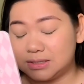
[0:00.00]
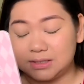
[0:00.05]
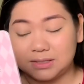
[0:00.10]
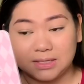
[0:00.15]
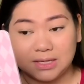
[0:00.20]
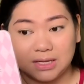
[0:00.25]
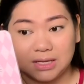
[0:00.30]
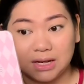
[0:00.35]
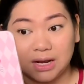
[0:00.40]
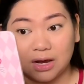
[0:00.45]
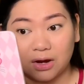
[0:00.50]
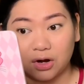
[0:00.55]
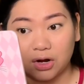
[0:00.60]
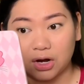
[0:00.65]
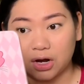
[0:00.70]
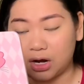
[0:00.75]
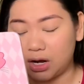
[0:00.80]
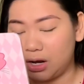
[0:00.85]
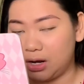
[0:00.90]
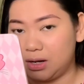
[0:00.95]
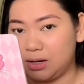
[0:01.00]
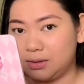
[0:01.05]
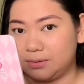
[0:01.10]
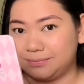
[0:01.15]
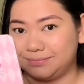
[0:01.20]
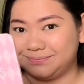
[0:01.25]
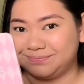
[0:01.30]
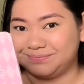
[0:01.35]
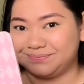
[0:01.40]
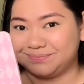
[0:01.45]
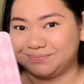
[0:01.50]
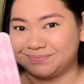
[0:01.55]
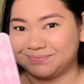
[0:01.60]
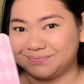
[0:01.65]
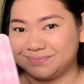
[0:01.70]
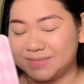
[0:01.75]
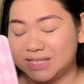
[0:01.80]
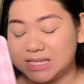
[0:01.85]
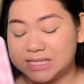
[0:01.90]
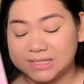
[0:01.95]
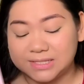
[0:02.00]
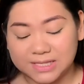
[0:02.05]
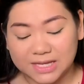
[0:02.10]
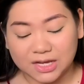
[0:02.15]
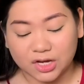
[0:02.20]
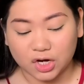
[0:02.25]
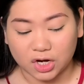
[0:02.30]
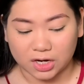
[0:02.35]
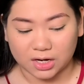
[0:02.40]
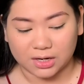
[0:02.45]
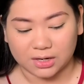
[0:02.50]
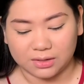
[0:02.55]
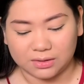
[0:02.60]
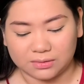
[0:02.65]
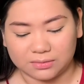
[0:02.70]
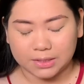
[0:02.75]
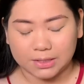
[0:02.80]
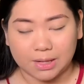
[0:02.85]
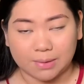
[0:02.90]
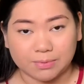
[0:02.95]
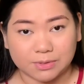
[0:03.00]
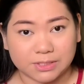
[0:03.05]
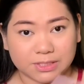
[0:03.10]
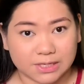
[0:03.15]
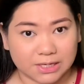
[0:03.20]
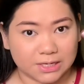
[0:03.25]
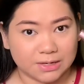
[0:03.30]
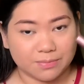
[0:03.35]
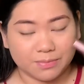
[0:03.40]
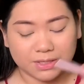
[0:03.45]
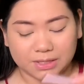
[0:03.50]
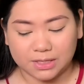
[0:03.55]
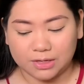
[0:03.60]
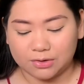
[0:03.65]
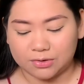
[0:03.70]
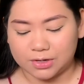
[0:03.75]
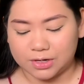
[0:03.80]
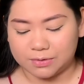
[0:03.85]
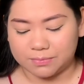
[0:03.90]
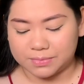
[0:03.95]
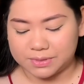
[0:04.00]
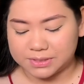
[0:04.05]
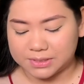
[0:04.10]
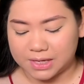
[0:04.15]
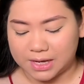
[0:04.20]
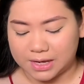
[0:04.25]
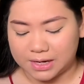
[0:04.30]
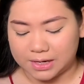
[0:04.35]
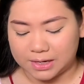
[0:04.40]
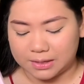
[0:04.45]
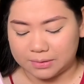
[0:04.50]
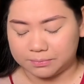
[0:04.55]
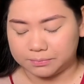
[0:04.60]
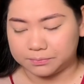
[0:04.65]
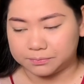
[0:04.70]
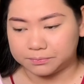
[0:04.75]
C na curl. C curl. Tapos, gagamitin ko na yung mascara.